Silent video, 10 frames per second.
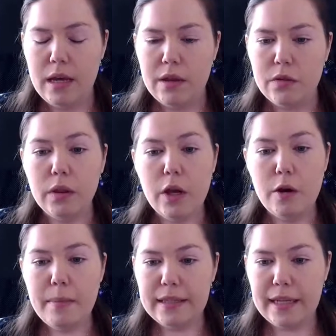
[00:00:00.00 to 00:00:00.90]
The low
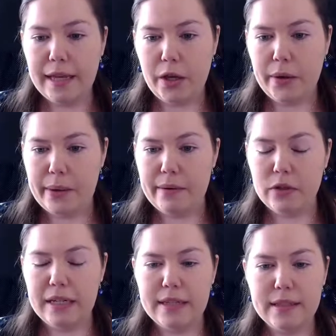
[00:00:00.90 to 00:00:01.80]
mass halo, however,
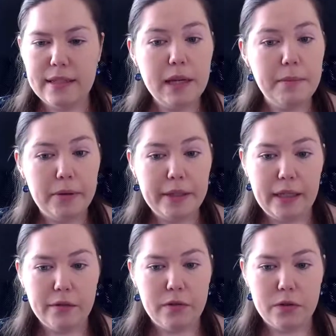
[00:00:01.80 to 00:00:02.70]
is still a
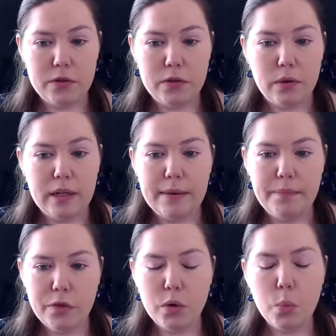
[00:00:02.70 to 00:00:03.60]
completely different story.
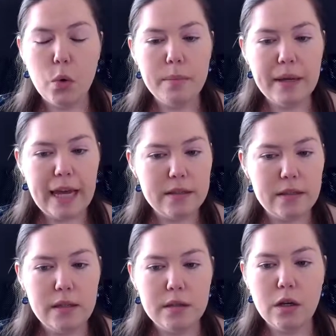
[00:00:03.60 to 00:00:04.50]
The warm gas
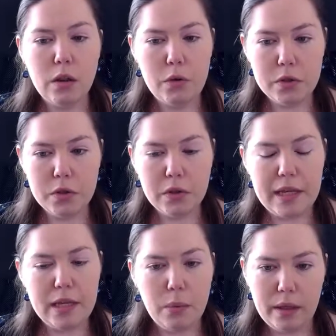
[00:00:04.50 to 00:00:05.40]
is closer to
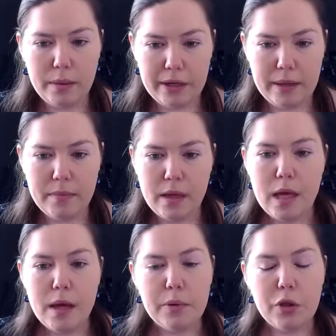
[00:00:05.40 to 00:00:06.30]
equilibrium,
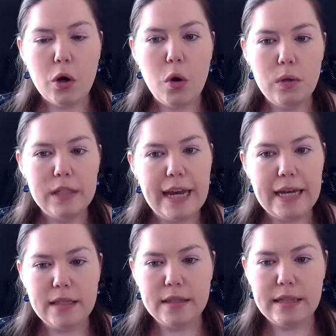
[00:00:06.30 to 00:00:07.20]
but the cold
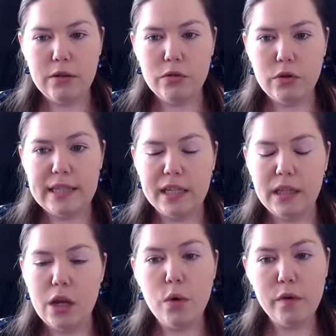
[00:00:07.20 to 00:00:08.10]
gas is now
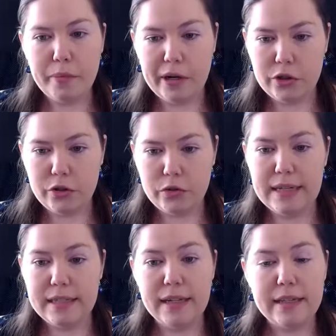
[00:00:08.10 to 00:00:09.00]
drastically
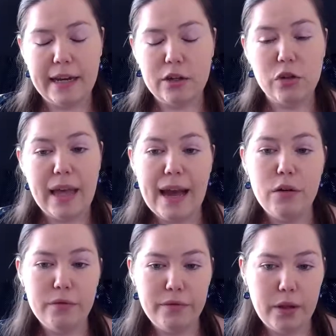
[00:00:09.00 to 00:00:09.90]
overpressurized and is actually
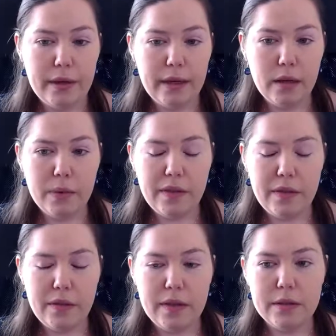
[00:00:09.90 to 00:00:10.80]
outflowing
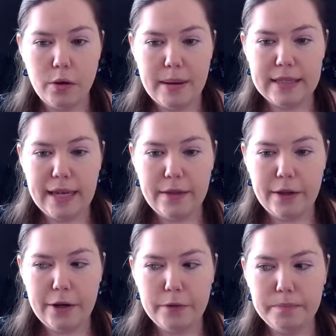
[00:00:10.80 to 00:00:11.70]
within this low mass halo.